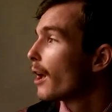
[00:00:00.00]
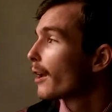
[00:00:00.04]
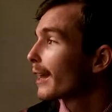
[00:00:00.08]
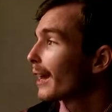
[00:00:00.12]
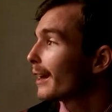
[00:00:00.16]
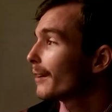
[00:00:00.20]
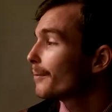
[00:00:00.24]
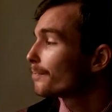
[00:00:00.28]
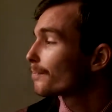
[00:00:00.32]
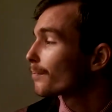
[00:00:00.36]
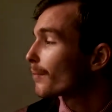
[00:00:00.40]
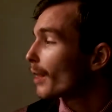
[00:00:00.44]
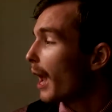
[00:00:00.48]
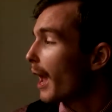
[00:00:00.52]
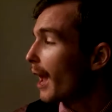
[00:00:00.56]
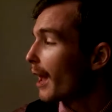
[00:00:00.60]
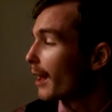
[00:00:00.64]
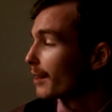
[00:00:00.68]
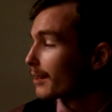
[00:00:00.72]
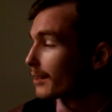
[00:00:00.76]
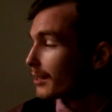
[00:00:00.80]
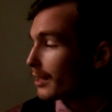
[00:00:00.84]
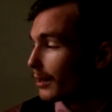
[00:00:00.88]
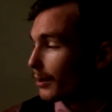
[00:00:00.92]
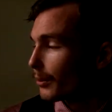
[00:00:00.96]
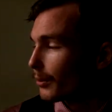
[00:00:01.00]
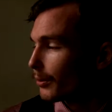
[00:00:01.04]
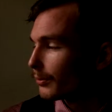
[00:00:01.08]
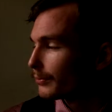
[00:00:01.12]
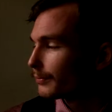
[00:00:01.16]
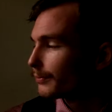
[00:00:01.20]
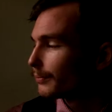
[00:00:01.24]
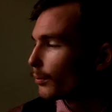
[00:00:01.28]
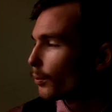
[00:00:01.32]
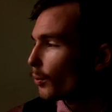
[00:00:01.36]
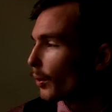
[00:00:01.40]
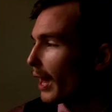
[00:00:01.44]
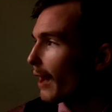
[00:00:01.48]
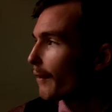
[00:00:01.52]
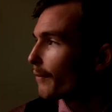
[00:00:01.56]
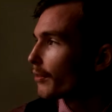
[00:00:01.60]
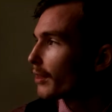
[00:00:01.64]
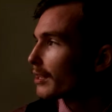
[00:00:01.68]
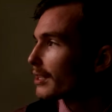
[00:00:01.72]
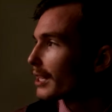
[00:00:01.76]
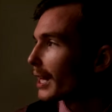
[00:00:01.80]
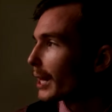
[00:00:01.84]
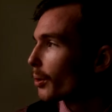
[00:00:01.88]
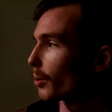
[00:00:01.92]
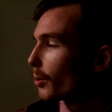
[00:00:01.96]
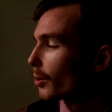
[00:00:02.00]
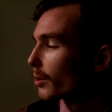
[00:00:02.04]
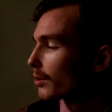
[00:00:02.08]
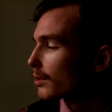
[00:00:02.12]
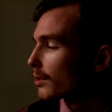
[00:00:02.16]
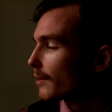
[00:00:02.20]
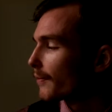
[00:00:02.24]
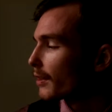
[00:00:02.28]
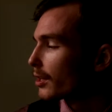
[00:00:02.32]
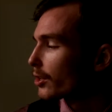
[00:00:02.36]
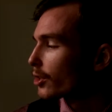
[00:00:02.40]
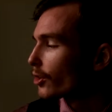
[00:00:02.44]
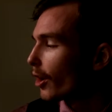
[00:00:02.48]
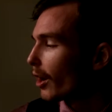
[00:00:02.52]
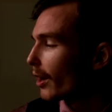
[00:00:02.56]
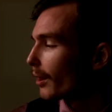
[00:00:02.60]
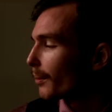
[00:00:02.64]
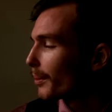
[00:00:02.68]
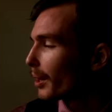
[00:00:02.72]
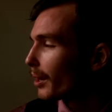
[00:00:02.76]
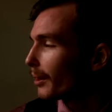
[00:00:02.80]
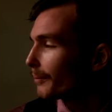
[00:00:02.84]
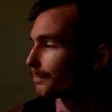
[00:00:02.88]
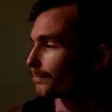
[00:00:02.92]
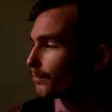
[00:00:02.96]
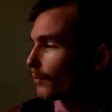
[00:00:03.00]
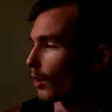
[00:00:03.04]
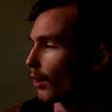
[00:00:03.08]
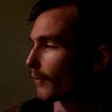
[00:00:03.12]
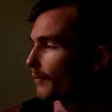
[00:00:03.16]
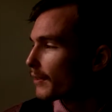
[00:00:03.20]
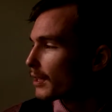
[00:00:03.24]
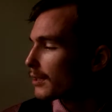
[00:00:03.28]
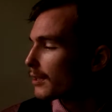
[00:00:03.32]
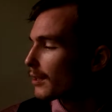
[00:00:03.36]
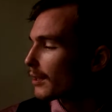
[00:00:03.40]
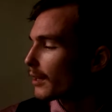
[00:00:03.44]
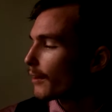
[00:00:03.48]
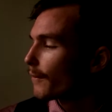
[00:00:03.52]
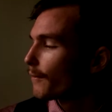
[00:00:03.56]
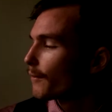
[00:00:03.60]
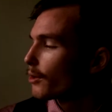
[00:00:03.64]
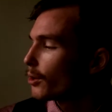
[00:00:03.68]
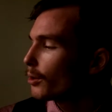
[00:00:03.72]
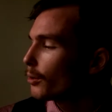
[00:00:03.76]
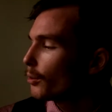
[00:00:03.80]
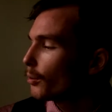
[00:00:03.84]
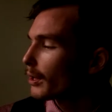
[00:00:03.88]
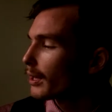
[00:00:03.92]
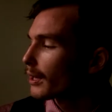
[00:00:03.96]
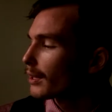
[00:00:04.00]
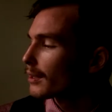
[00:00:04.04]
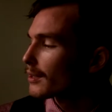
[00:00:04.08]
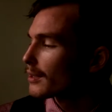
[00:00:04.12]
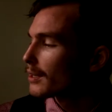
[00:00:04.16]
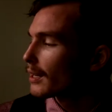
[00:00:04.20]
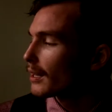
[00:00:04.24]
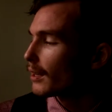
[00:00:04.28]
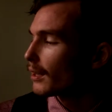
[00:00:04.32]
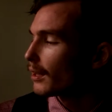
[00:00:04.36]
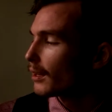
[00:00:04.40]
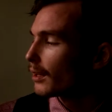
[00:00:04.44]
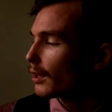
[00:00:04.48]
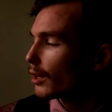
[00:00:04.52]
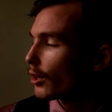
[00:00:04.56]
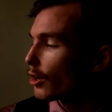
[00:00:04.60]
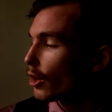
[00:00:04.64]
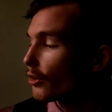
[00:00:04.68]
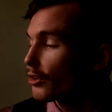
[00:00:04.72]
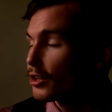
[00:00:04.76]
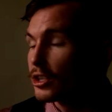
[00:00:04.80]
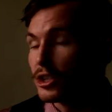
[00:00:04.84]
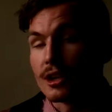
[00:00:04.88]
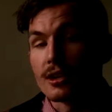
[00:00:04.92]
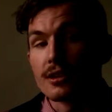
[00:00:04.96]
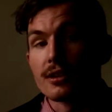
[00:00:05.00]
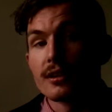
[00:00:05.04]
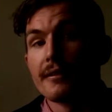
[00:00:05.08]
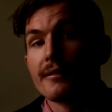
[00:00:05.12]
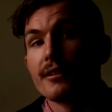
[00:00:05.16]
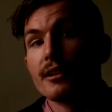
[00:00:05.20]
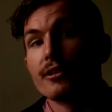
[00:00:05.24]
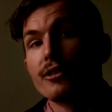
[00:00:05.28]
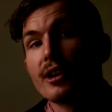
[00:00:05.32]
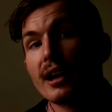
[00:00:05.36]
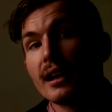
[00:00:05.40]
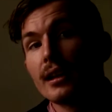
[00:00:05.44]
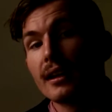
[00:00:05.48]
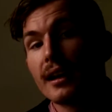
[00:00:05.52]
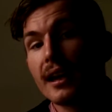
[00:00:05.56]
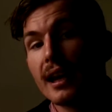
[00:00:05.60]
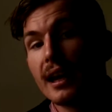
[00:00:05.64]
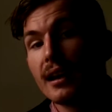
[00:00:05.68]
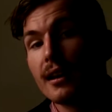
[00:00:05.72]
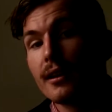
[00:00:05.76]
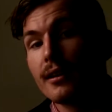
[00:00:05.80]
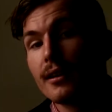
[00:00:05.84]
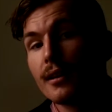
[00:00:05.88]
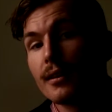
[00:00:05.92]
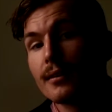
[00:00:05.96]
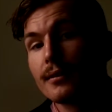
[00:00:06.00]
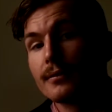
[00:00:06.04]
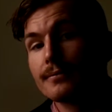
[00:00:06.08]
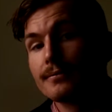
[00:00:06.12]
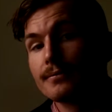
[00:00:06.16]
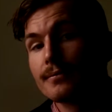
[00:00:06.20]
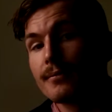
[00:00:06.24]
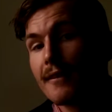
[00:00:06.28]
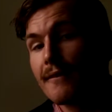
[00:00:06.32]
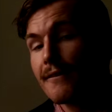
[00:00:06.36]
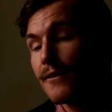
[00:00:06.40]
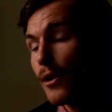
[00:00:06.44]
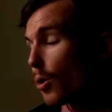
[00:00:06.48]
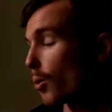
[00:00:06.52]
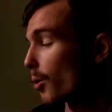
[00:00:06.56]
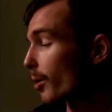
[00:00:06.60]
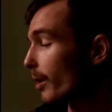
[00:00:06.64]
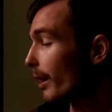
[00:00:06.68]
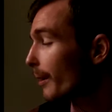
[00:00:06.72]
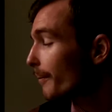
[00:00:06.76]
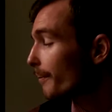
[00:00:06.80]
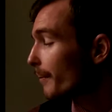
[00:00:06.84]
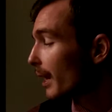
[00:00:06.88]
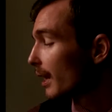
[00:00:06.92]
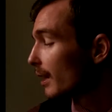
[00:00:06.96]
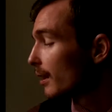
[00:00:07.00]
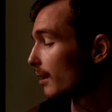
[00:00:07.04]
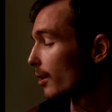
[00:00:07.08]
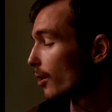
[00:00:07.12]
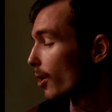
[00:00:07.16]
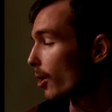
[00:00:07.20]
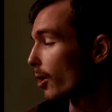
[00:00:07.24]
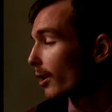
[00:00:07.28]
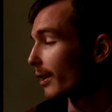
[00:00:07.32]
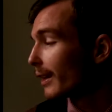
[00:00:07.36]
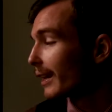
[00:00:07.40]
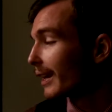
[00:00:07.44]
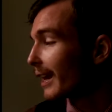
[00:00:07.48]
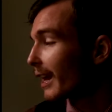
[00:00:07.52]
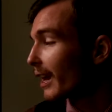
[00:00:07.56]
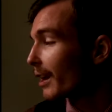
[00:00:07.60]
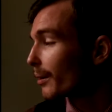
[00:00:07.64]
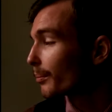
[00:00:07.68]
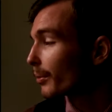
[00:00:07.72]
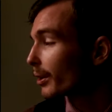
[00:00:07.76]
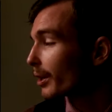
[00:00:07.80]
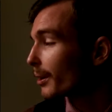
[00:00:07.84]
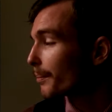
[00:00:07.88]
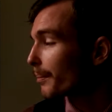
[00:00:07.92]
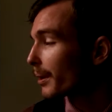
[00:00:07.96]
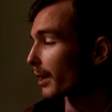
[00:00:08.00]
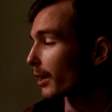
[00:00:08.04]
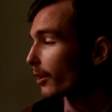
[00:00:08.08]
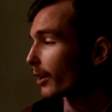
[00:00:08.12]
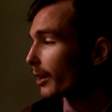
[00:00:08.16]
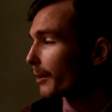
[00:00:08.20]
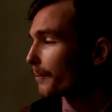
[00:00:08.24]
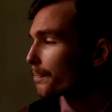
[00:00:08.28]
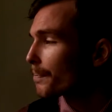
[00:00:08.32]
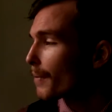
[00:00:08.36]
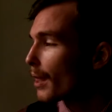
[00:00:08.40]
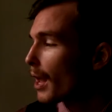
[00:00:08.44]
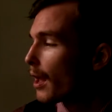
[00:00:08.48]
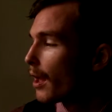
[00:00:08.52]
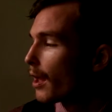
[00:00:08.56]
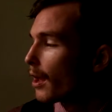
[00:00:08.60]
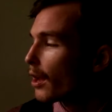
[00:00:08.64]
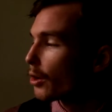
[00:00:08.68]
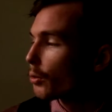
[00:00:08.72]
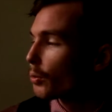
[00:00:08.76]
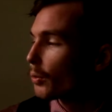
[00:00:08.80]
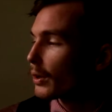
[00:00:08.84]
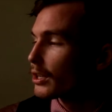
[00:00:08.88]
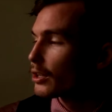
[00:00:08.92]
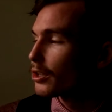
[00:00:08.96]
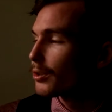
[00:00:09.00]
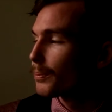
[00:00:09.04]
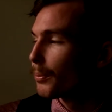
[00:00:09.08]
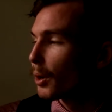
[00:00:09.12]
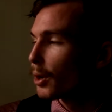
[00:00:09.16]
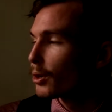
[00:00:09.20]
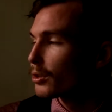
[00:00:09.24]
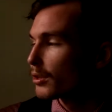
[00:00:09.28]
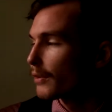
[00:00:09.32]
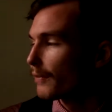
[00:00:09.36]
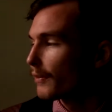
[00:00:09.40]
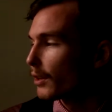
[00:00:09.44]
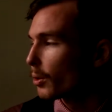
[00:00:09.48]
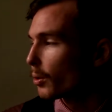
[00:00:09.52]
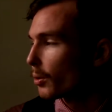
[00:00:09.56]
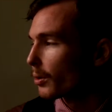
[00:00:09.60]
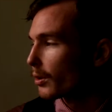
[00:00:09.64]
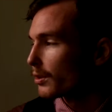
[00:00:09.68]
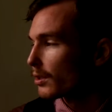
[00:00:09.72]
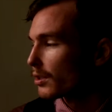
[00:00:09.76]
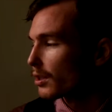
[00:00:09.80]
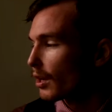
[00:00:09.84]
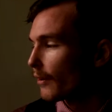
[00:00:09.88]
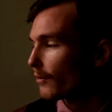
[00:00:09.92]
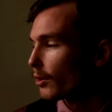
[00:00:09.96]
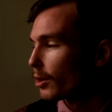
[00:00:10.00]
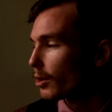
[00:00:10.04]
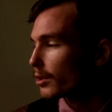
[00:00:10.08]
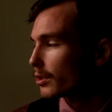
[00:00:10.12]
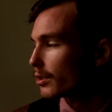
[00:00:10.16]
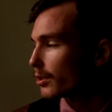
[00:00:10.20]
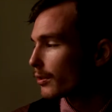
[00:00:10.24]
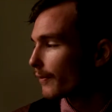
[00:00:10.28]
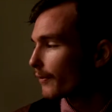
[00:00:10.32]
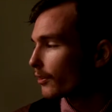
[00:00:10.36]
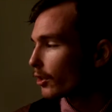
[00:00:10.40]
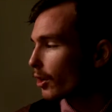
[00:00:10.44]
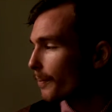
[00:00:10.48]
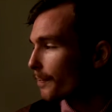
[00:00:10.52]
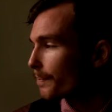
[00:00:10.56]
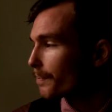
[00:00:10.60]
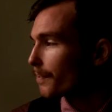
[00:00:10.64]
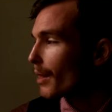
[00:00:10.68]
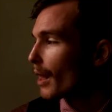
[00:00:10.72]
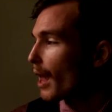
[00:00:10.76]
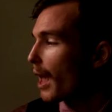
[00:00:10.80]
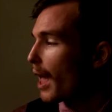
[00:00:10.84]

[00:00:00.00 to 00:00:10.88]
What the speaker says: Okay, and here we have the 10 orders of the trilobite, obviously a few. We can see the origins of the red loquita order in the early Cambrian period, at which most of the orders diverged from.